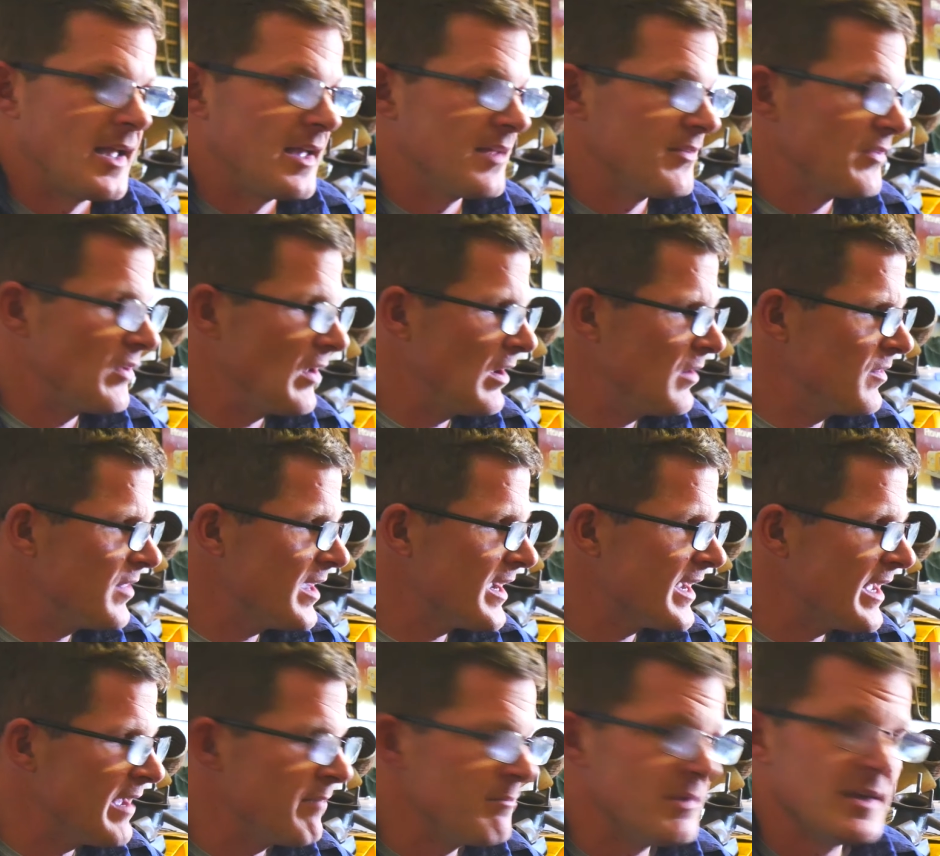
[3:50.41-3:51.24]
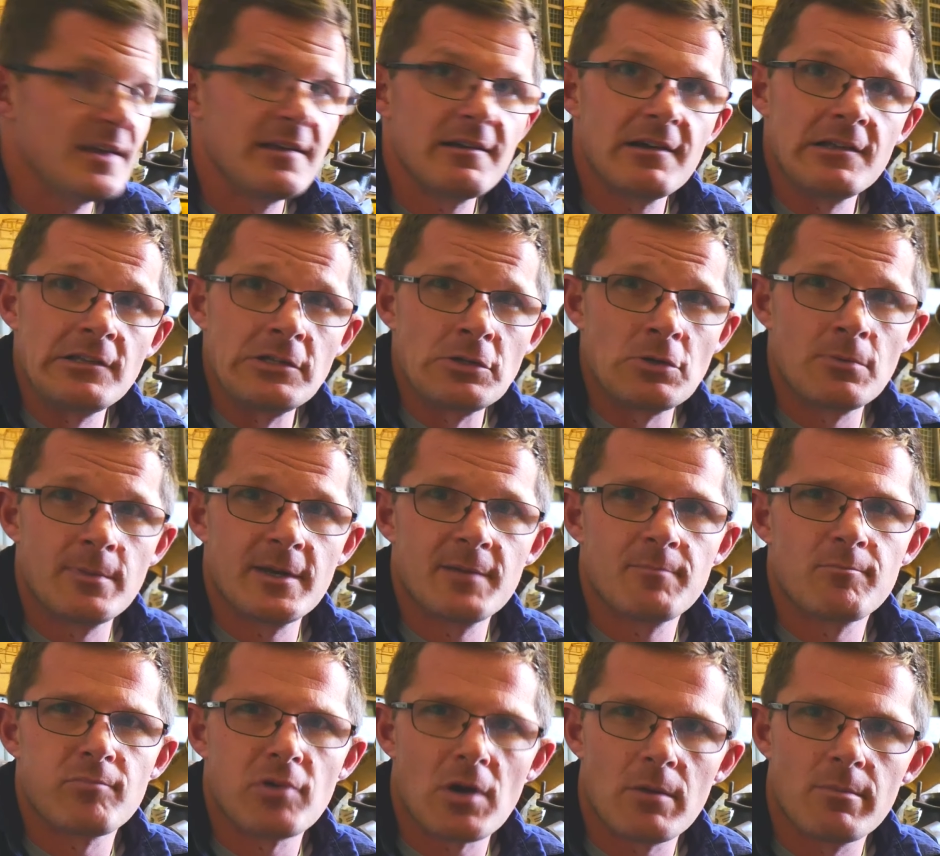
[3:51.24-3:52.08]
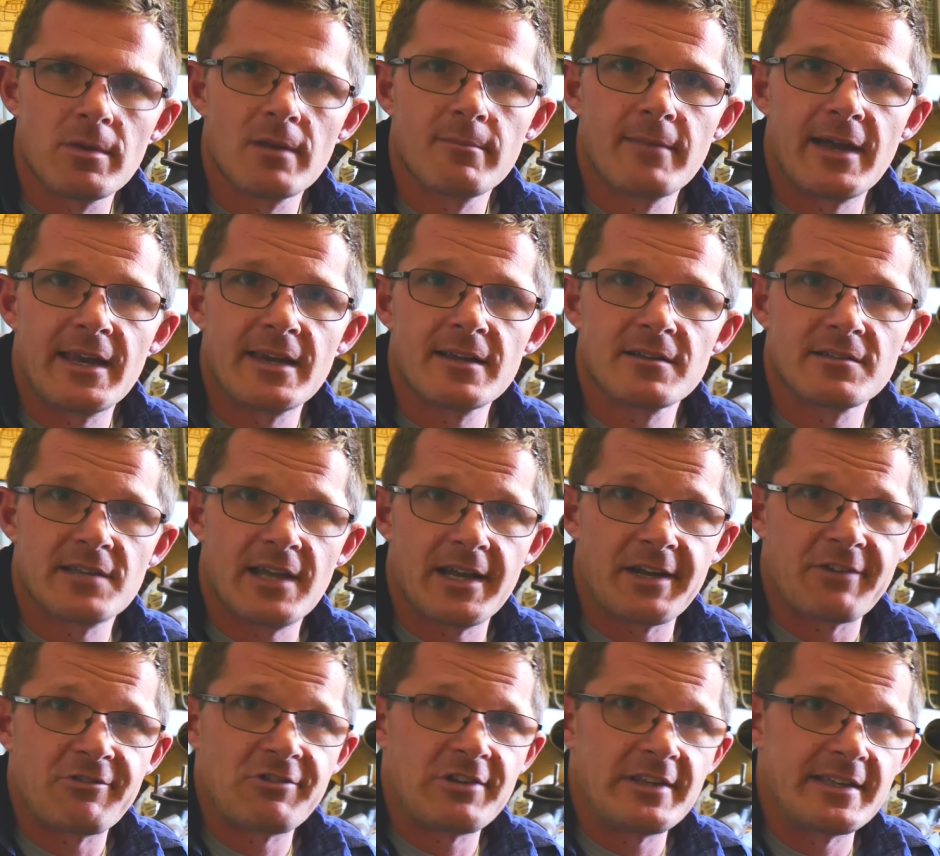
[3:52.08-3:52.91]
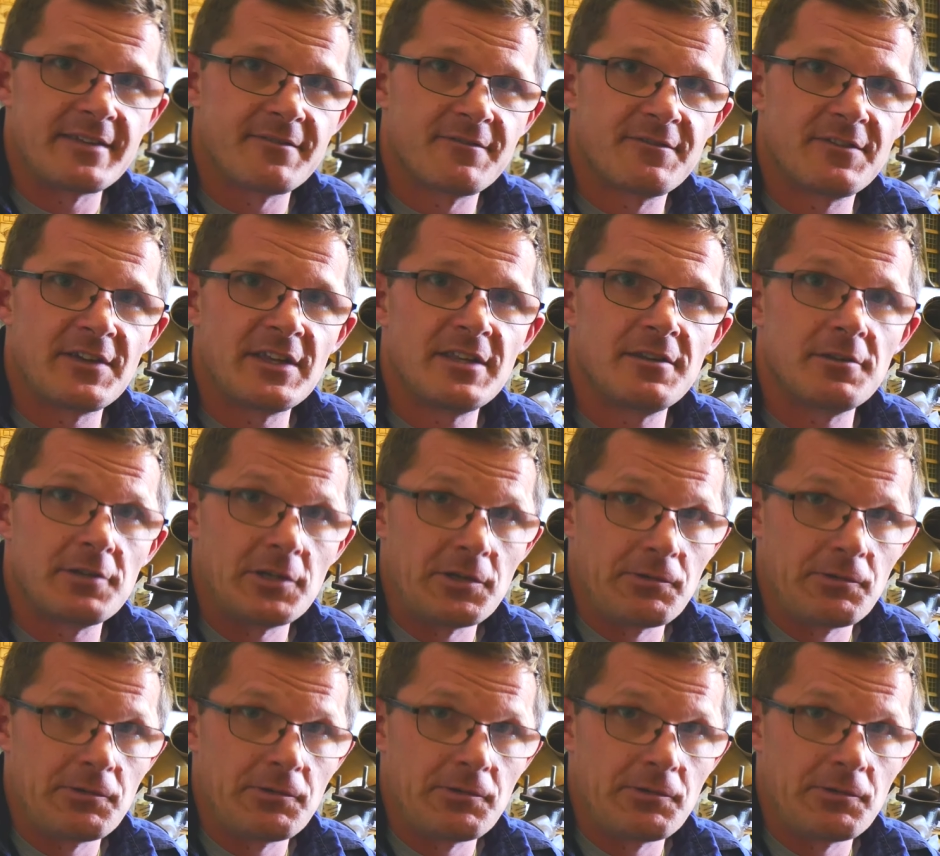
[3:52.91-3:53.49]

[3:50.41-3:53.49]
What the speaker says: So they can be a little bit problematic to actually fit.